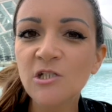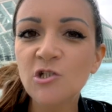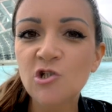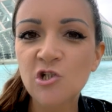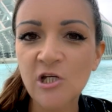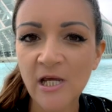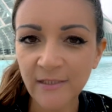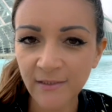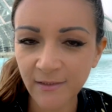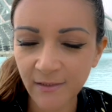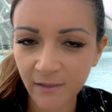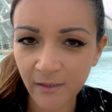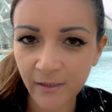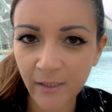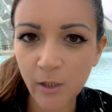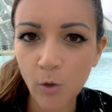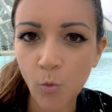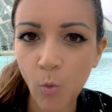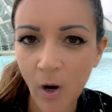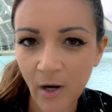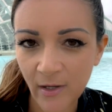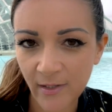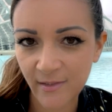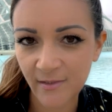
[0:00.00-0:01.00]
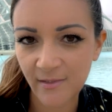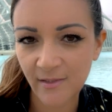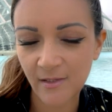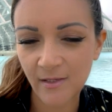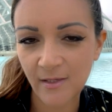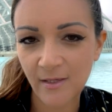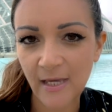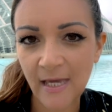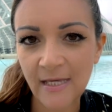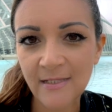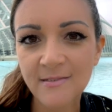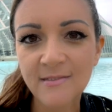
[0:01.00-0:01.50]
gender
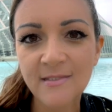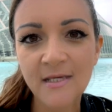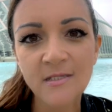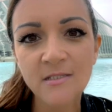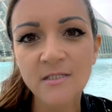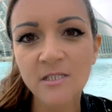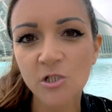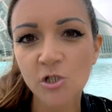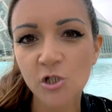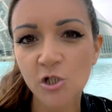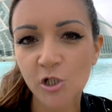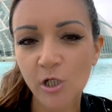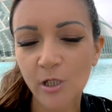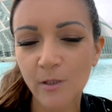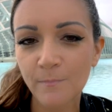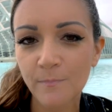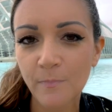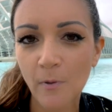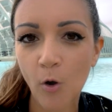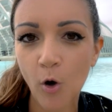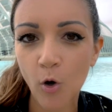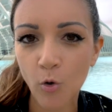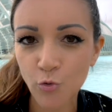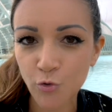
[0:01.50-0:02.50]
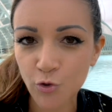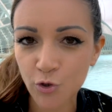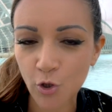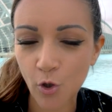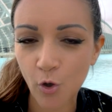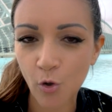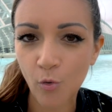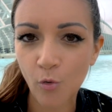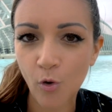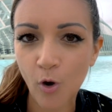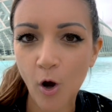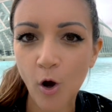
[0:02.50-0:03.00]
equality and censorship
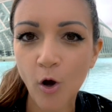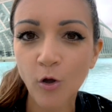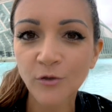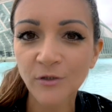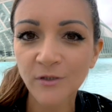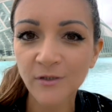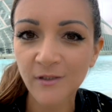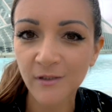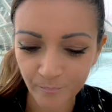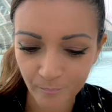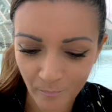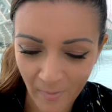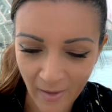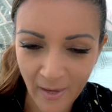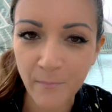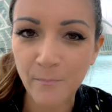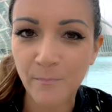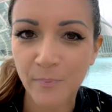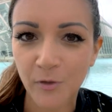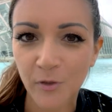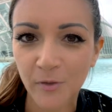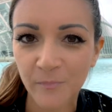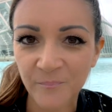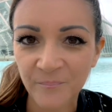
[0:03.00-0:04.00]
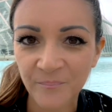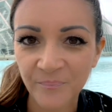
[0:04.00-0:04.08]
also on the paper.